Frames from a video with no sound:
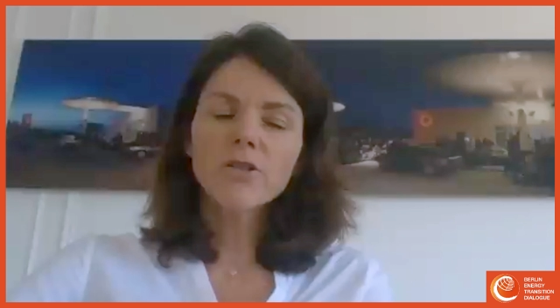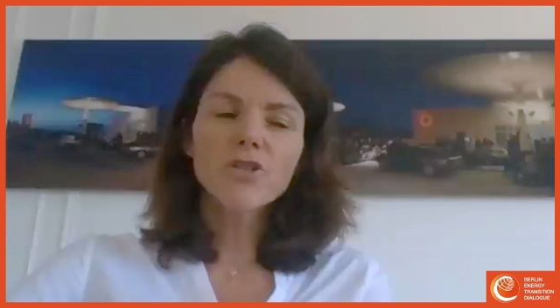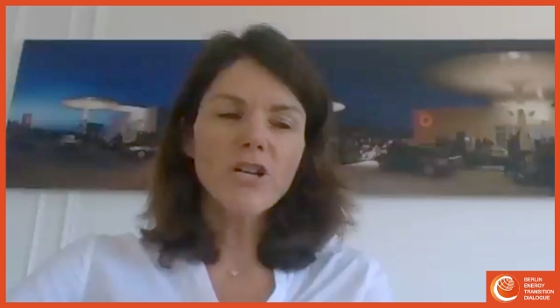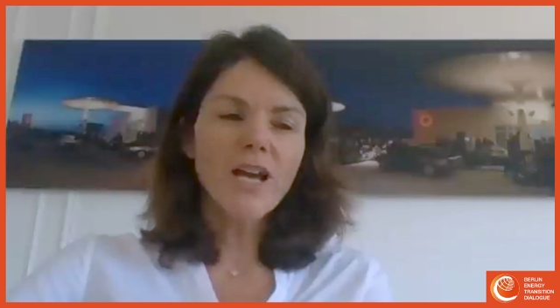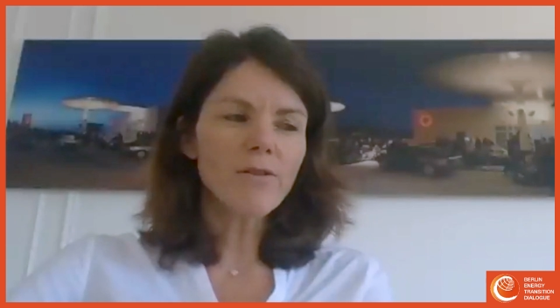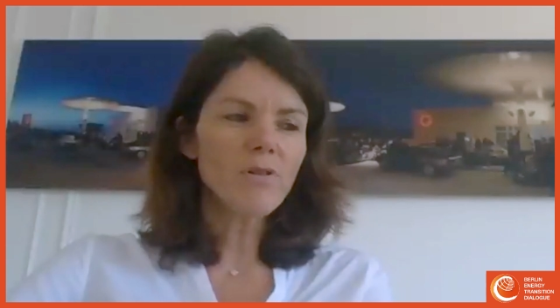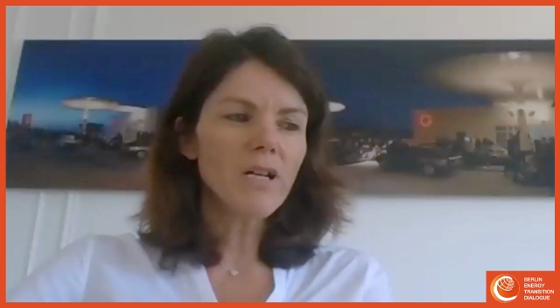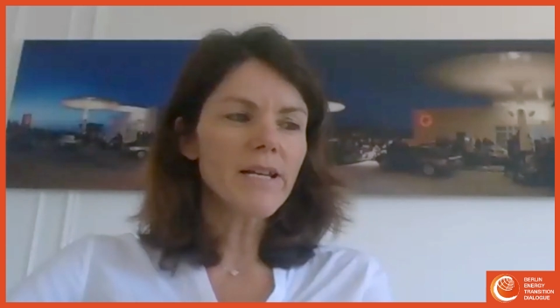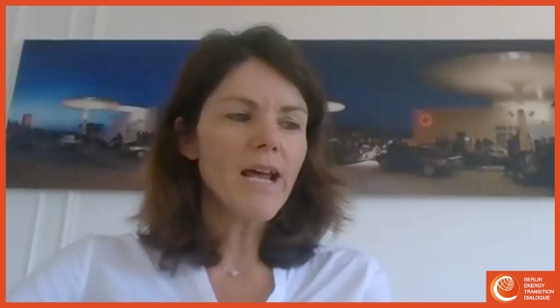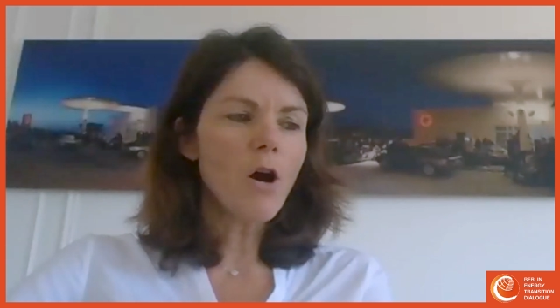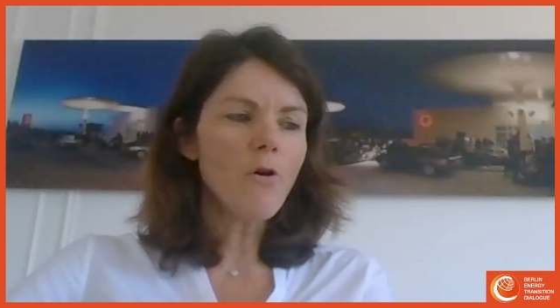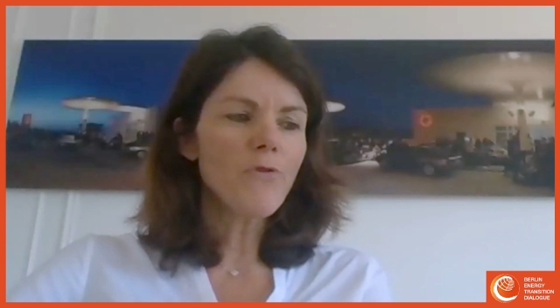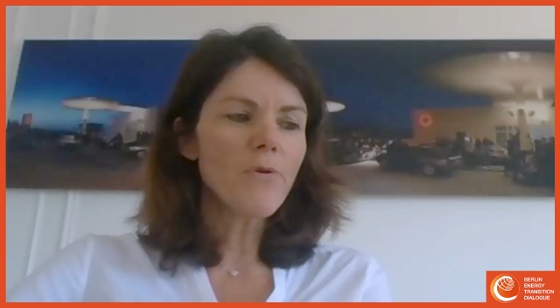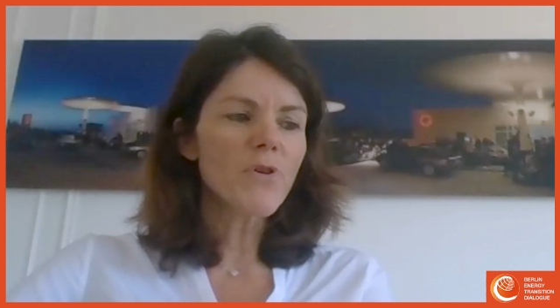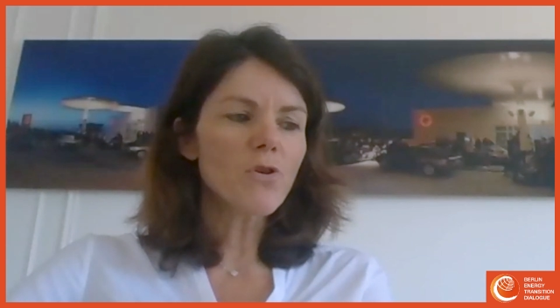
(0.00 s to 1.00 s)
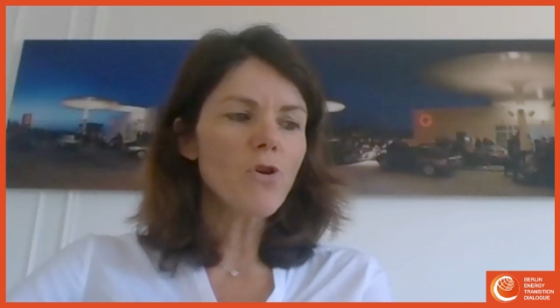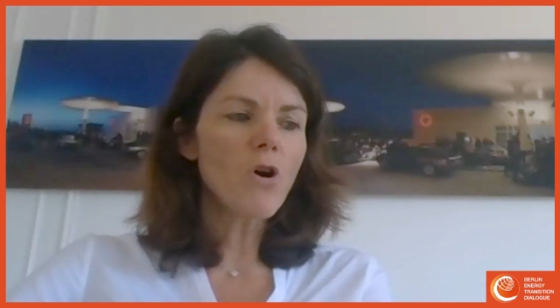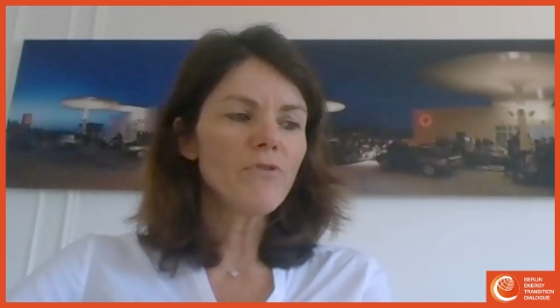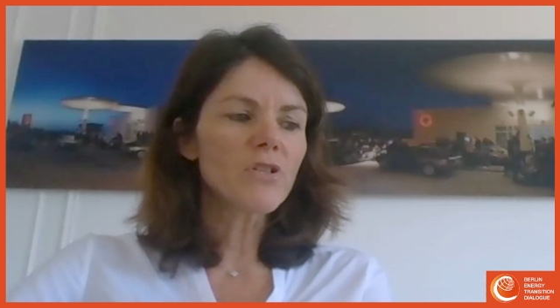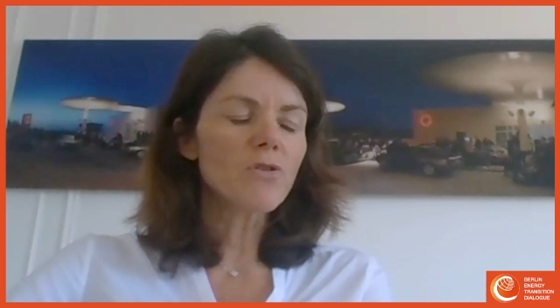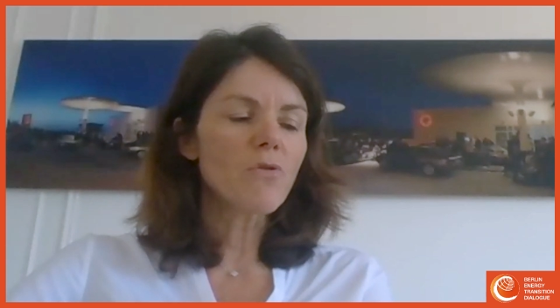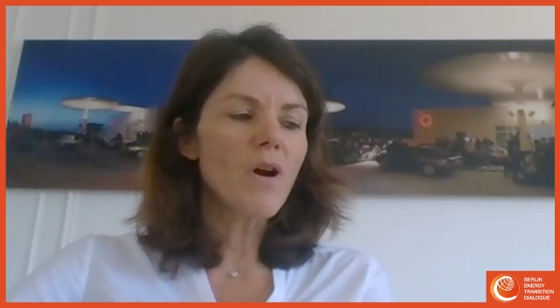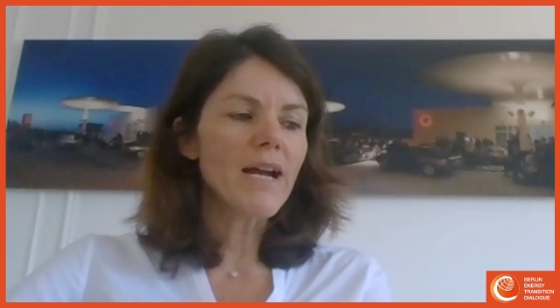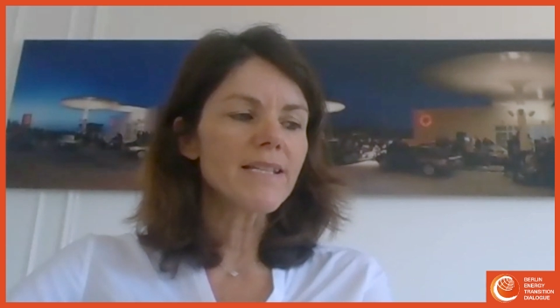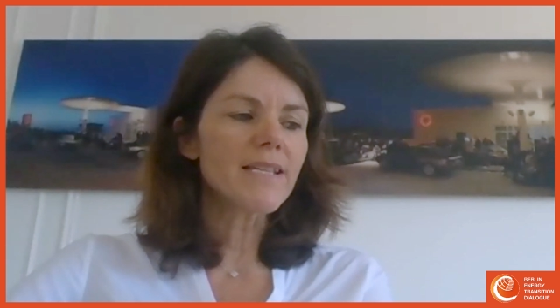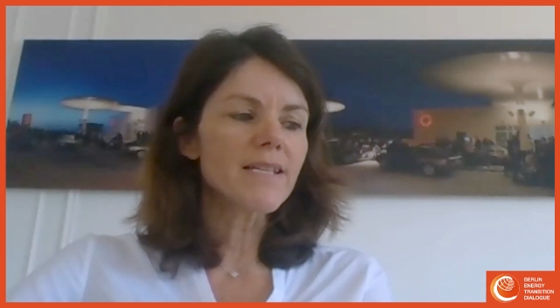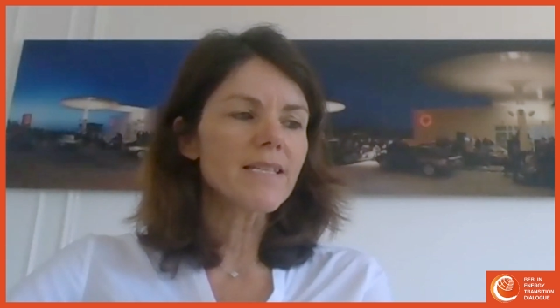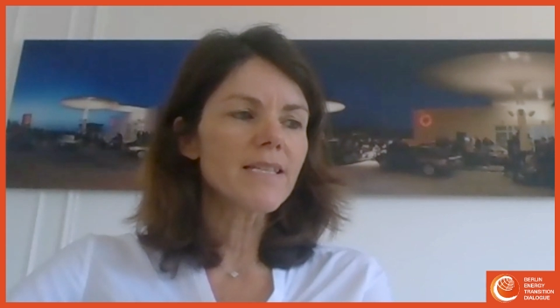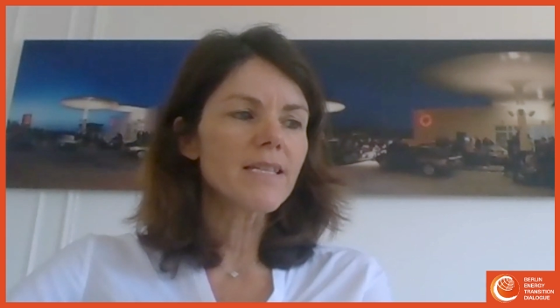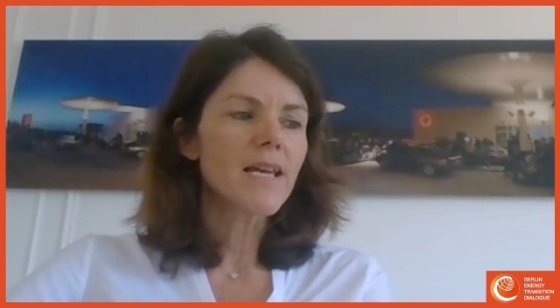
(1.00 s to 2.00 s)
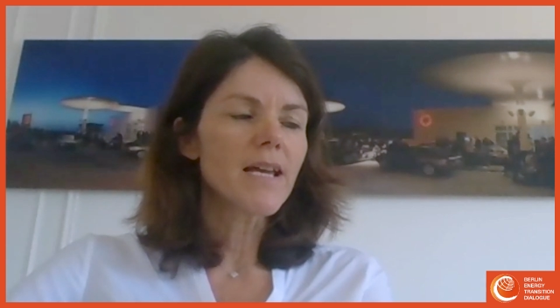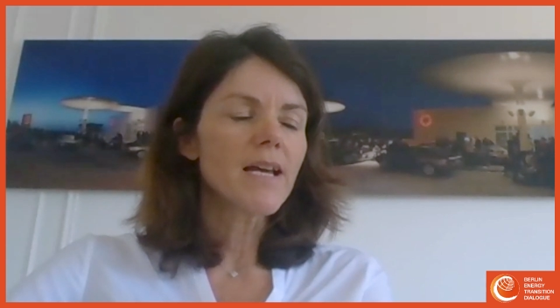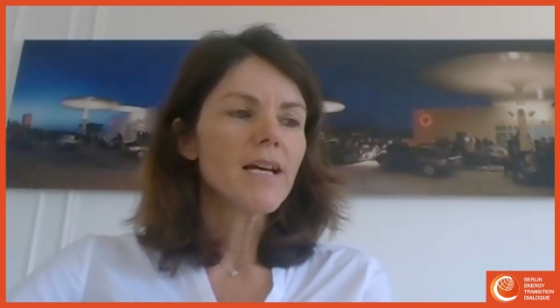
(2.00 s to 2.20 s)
general now from the COVID crisis